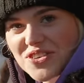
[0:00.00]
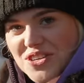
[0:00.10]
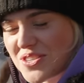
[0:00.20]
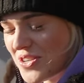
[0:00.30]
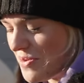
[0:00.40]

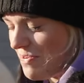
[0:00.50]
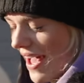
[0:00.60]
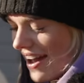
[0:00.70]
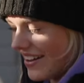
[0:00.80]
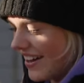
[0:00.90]
just stood
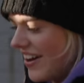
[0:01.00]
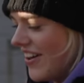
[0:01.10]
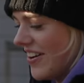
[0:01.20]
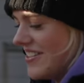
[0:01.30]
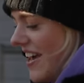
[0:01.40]
back and
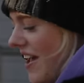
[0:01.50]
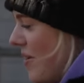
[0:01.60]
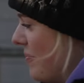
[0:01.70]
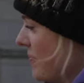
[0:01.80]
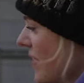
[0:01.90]
looked at
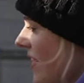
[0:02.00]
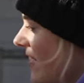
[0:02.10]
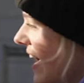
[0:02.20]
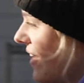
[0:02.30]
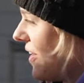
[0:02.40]
him.
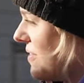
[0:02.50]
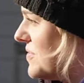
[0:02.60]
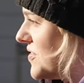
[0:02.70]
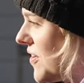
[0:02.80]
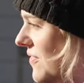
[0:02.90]
Now, I
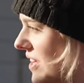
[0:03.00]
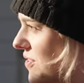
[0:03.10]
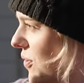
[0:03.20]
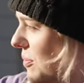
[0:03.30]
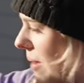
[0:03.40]
don't really talk